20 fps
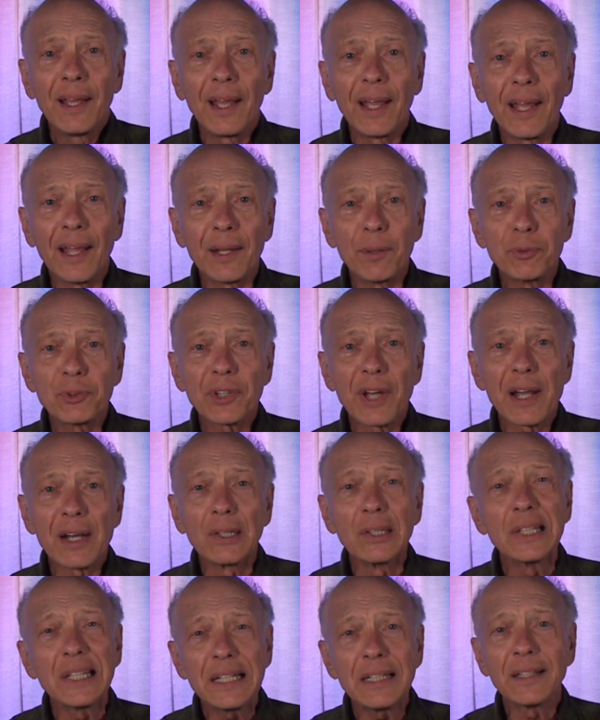And he was kind
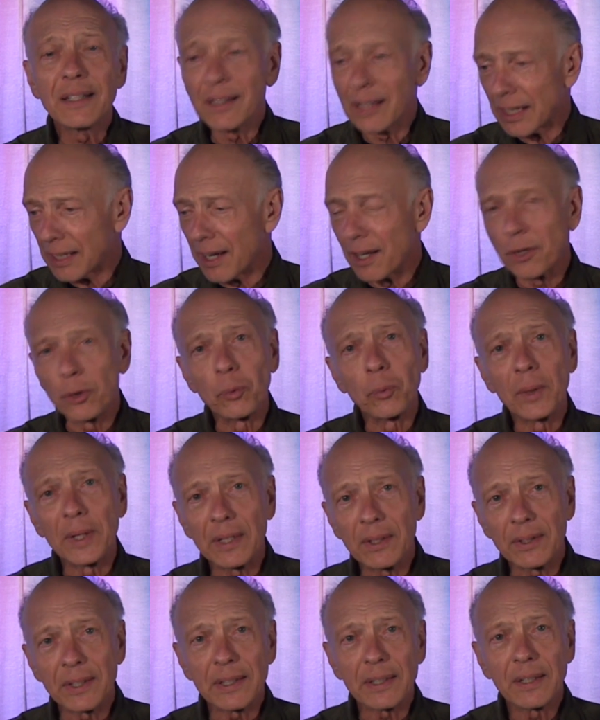of leaning like on a
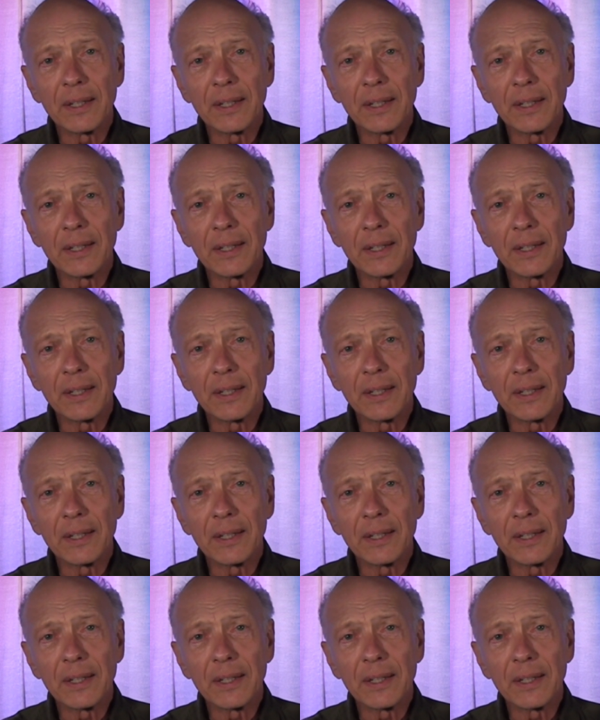railing.